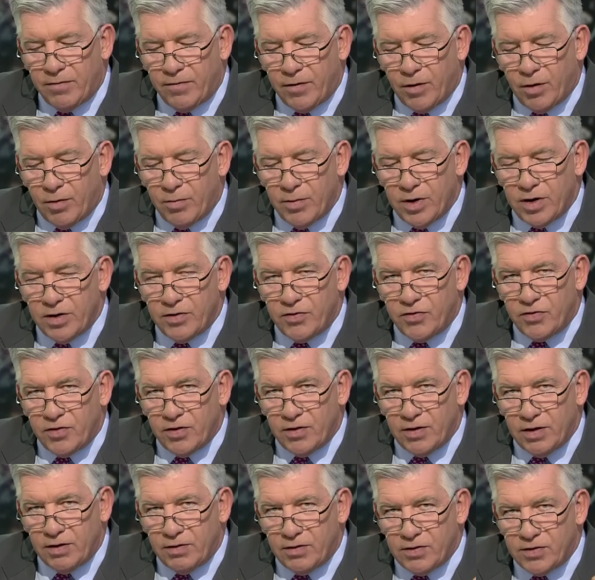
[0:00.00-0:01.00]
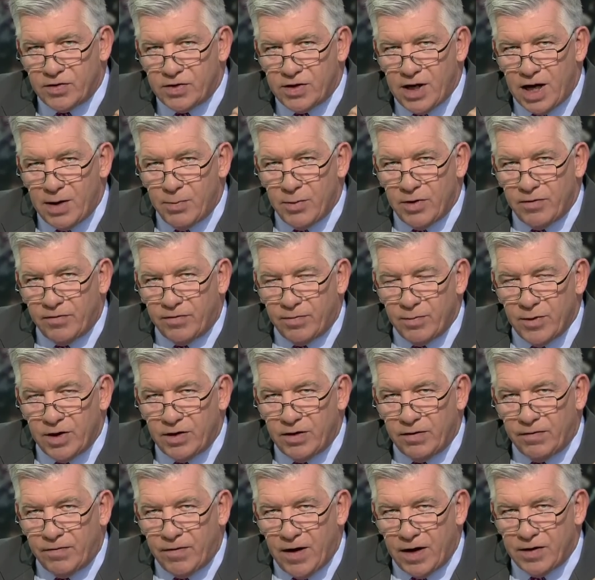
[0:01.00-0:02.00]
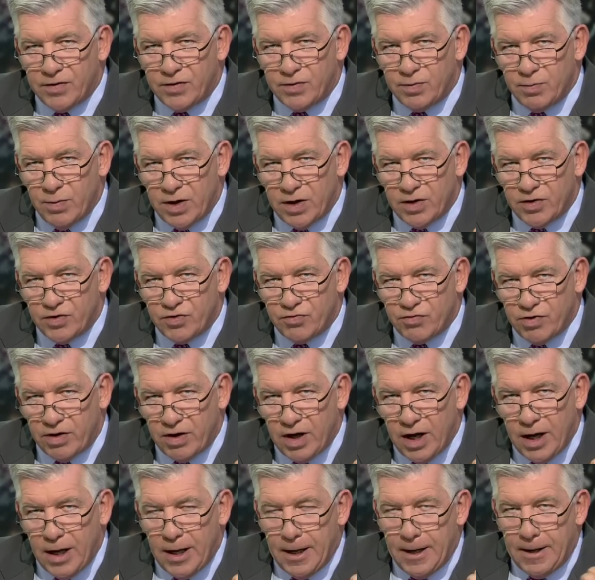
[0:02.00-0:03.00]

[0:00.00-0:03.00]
Foreign Minister. The, the statement from the Defence Ministry,